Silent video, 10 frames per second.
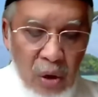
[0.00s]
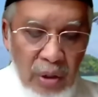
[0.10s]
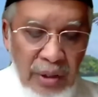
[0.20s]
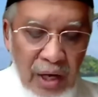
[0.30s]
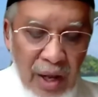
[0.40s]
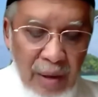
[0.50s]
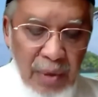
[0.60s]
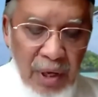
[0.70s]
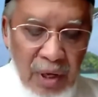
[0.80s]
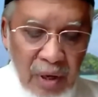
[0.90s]
Order
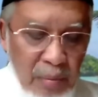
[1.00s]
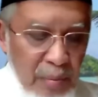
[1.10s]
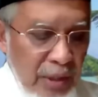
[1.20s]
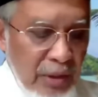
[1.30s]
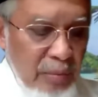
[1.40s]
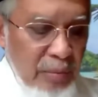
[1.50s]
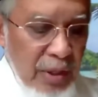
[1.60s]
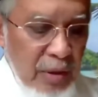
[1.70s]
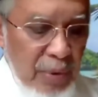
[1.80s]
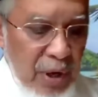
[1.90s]
Lama, backed
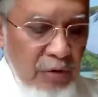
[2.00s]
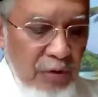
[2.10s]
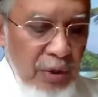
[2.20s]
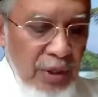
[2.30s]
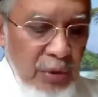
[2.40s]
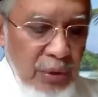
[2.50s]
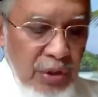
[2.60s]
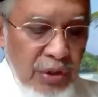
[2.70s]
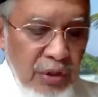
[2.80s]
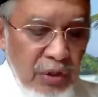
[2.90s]
by the powerful
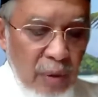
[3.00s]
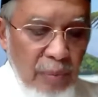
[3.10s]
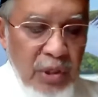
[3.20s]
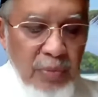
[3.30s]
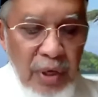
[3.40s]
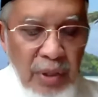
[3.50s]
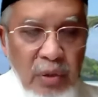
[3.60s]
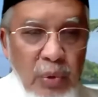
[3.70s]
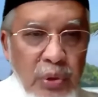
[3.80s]
Indonesian Communist Party,